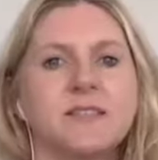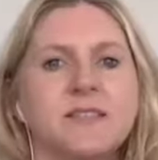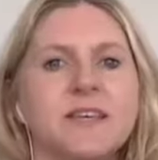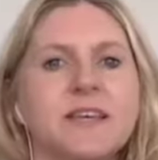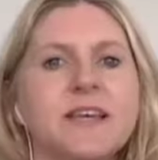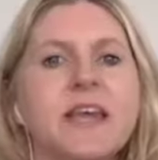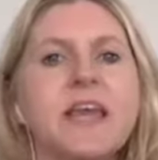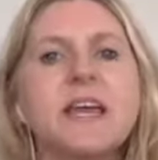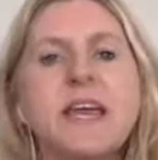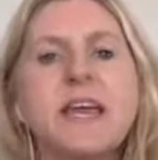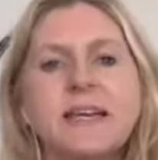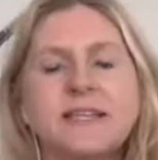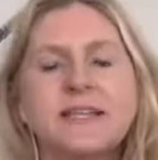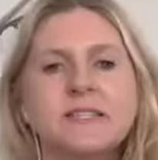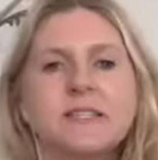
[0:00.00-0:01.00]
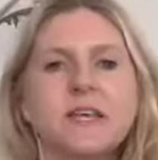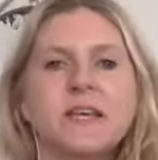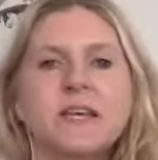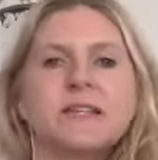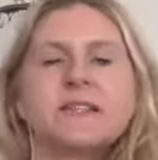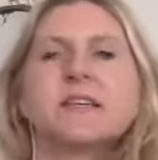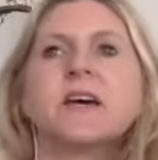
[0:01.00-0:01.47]
It, it's,
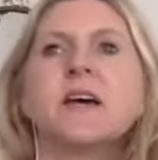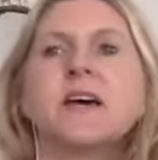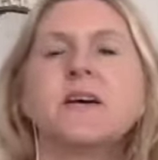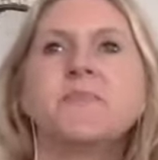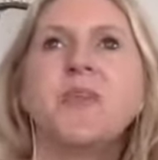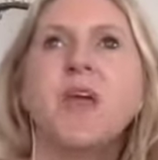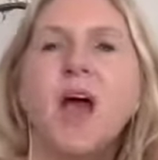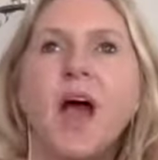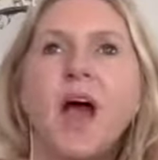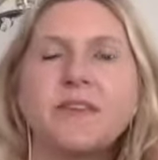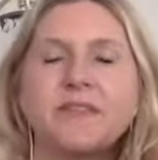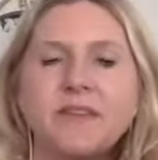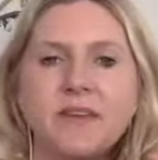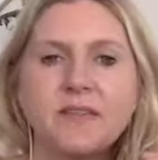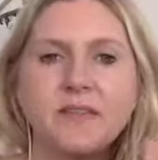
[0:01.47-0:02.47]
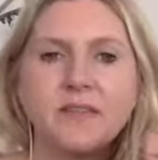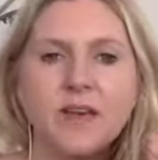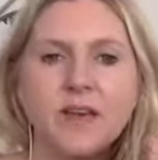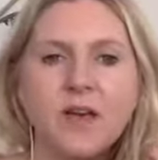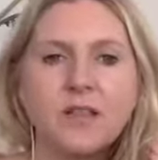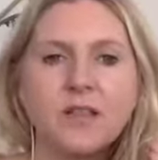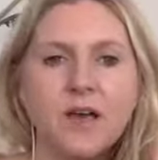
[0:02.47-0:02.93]
it's, um, I think
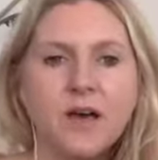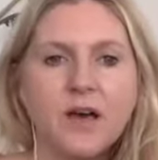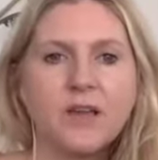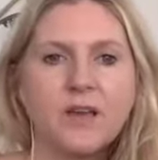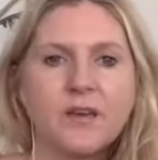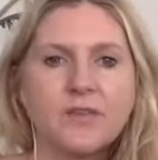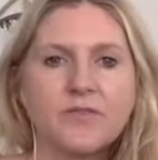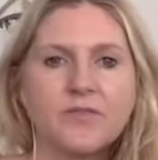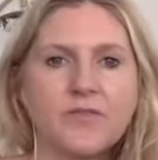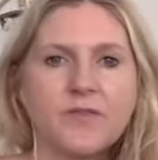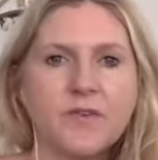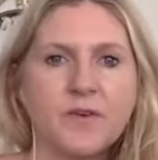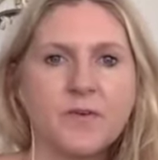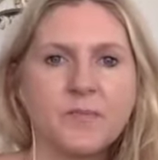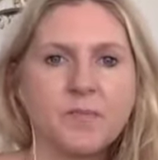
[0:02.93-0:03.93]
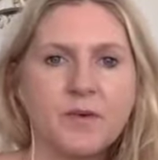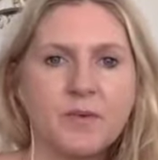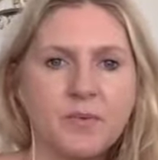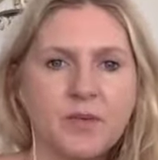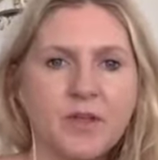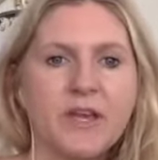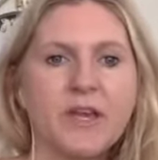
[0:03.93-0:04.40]
that a lot of
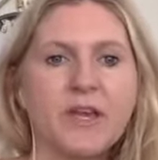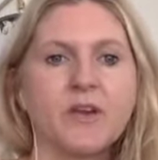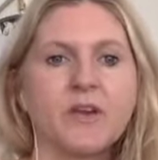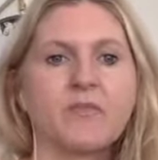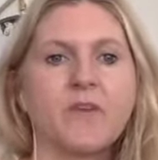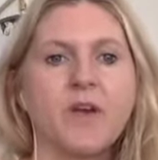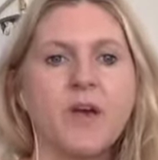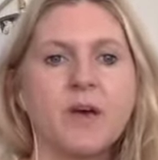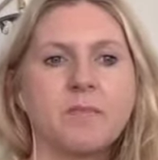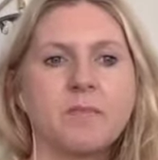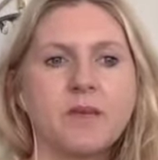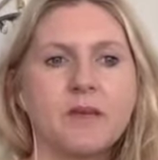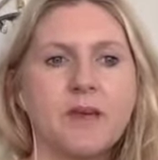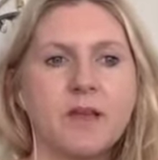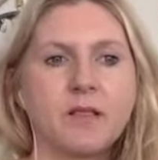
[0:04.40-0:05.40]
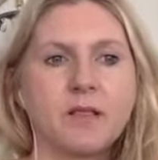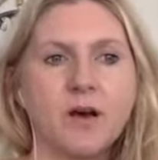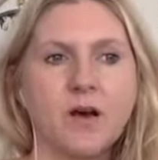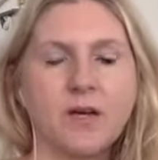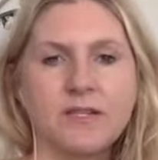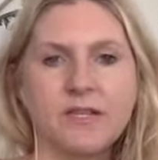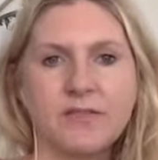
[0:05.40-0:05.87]
people I hear from get
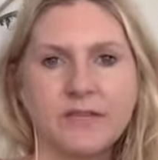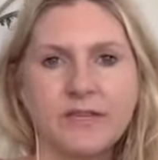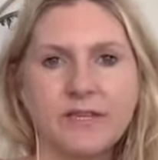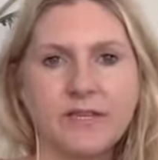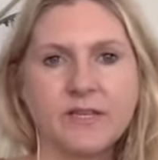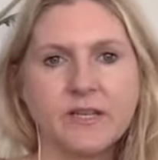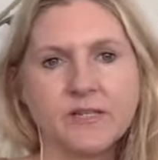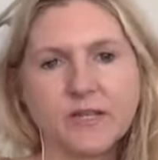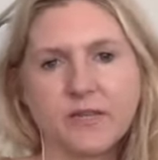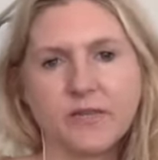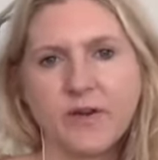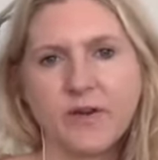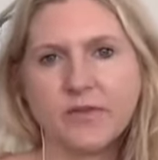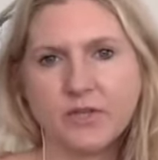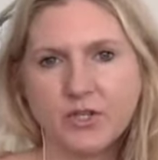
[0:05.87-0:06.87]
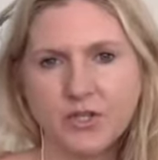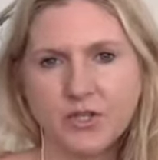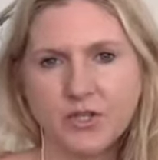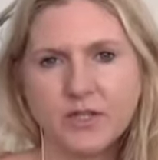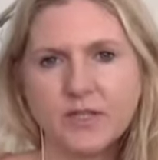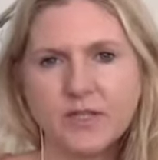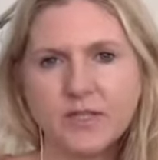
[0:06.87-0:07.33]
lost in the details of all the
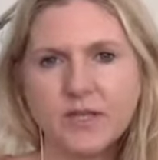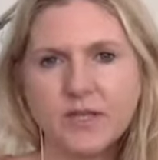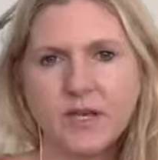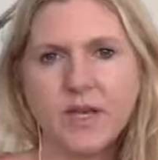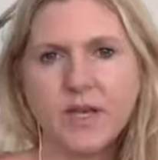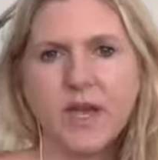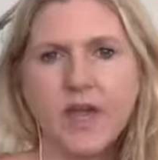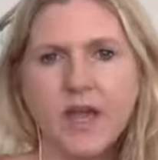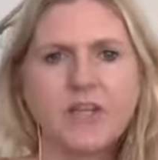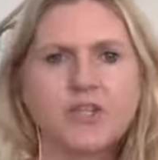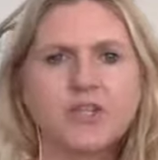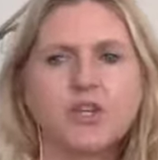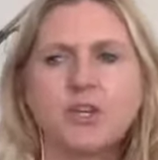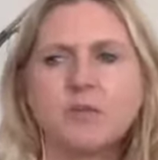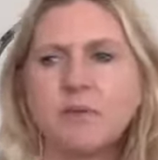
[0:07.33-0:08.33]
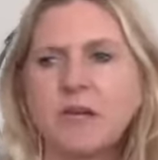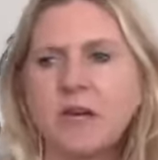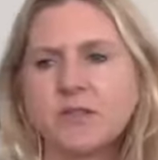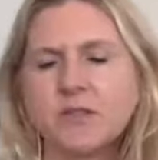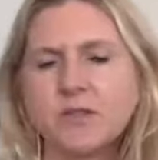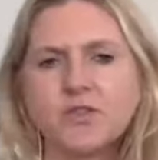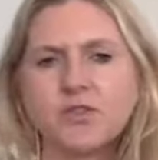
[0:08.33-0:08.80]
shoulds. I should be
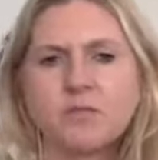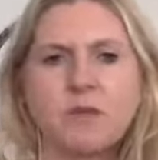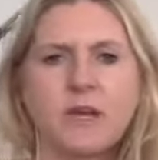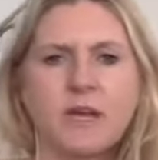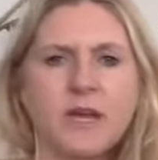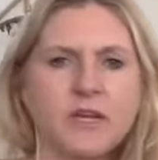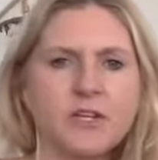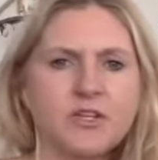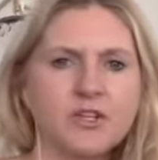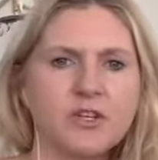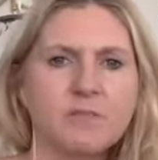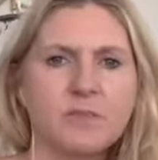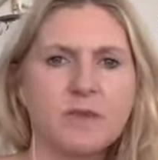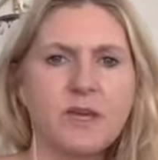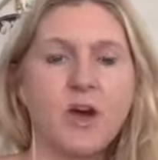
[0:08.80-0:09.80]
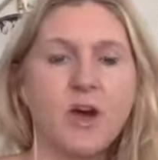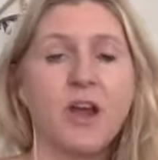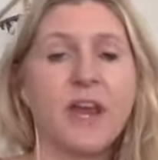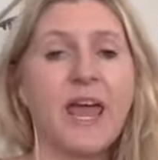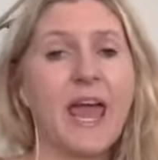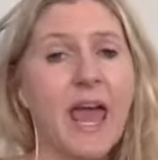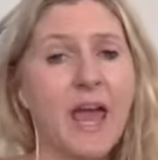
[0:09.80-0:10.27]
on social media. I should be
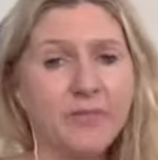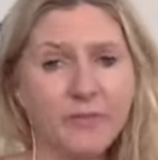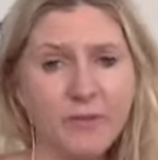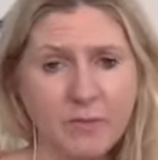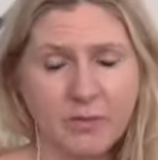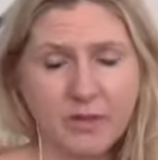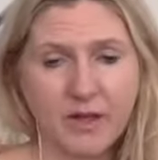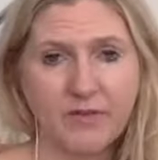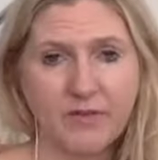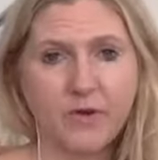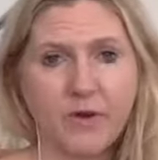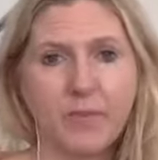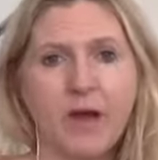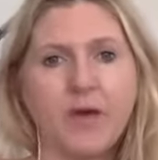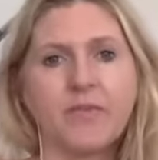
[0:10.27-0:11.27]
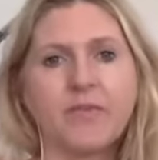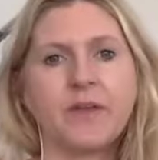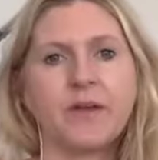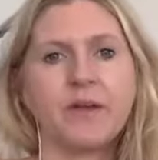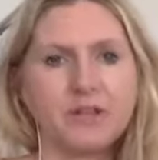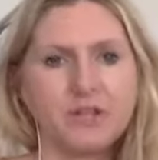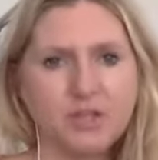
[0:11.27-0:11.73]
on every platform out
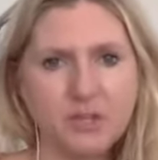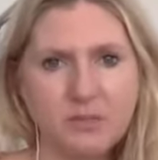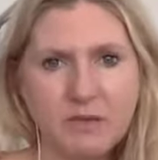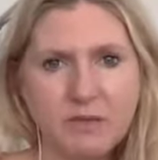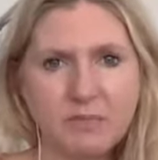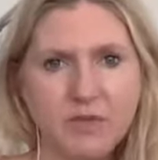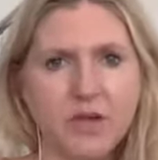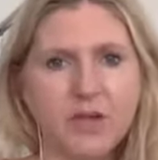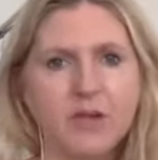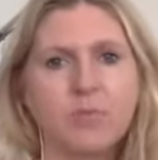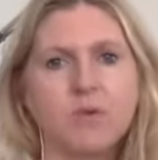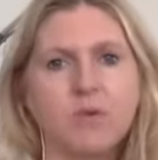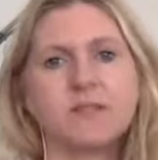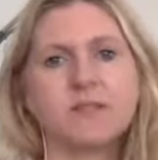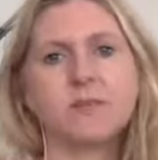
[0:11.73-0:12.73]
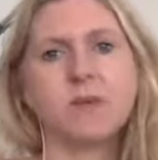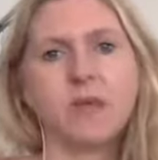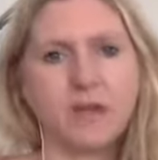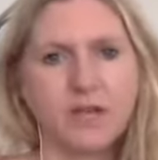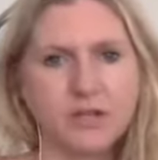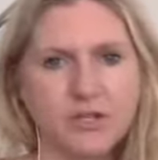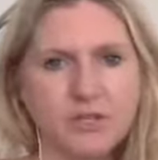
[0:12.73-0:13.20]
there. I should be blogging once a
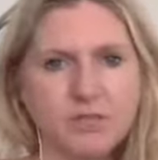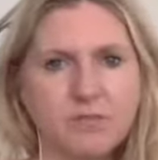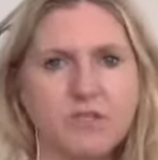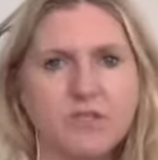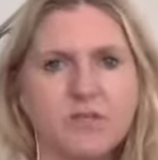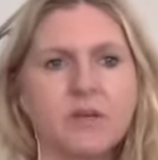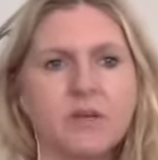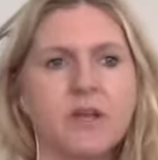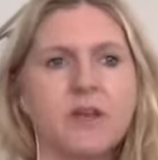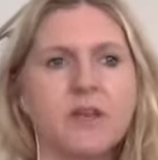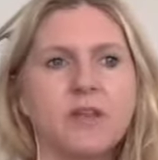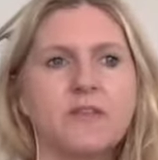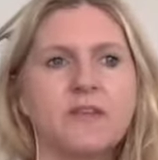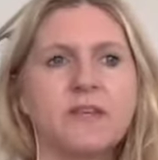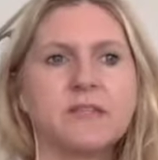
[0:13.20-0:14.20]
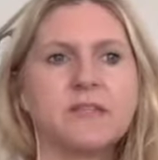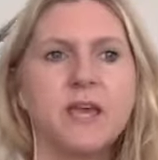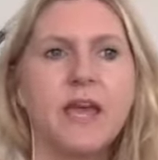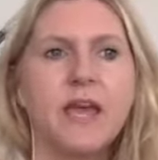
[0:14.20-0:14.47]
week. I should be doing all of this.